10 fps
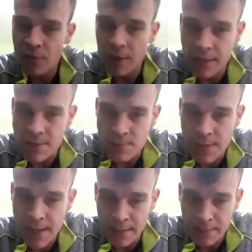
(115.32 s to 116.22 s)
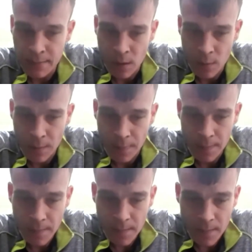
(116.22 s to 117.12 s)
on it as well, you know.
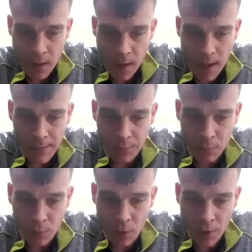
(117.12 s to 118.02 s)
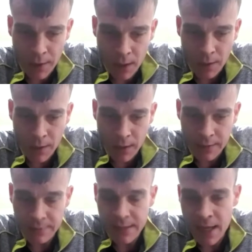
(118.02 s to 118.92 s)
And I got
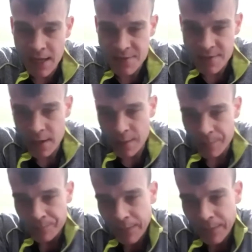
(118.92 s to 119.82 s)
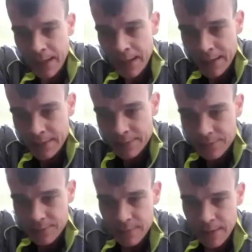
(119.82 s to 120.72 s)
it the ASR, and
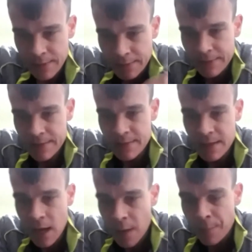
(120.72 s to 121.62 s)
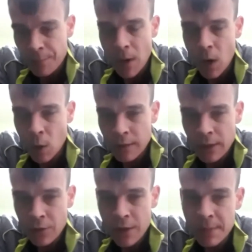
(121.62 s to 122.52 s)
that did your polar
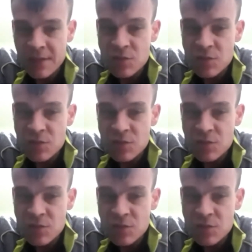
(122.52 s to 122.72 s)
alignment